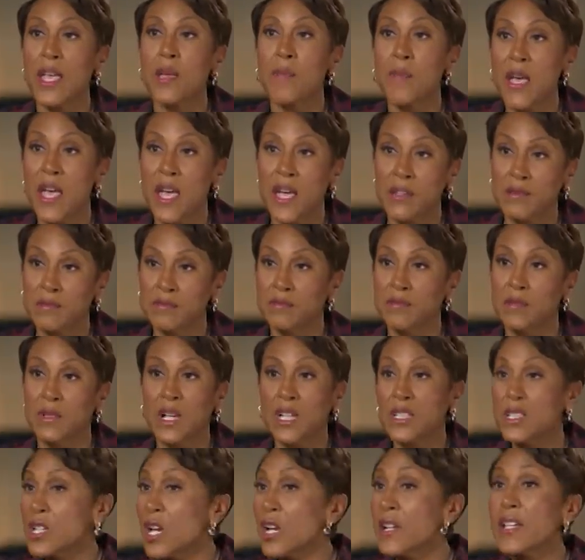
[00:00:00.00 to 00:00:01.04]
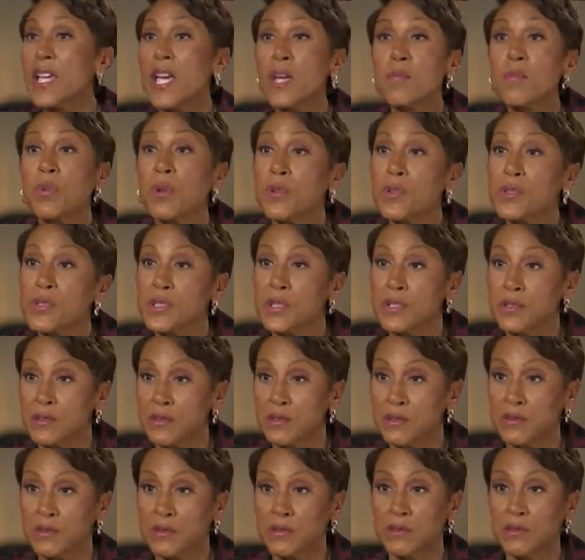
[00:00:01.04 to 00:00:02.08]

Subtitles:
gay man, a young gay person?